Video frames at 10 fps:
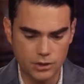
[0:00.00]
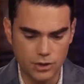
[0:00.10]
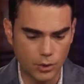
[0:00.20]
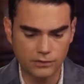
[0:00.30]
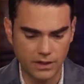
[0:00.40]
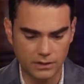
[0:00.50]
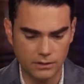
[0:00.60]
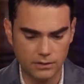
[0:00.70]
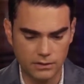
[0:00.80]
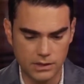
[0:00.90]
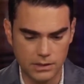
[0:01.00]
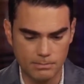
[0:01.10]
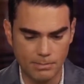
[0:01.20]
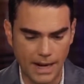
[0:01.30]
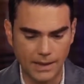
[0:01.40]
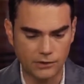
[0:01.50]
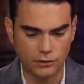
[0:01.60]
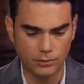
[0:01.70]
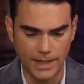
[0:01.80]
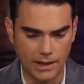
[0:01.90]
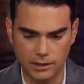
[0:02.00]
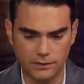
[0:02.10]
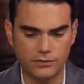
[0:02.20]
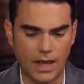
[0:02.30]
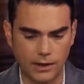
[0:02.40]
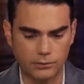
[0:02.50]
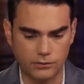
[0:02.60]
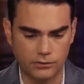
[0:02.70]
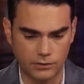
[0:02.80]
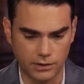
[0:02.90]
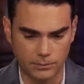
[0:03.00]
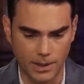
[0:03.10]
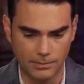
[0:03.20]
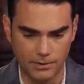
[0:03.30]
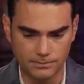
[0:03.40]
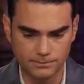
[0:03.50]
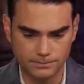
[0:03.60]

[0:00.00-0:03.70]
noticing the biological reality of sex was a serious problem.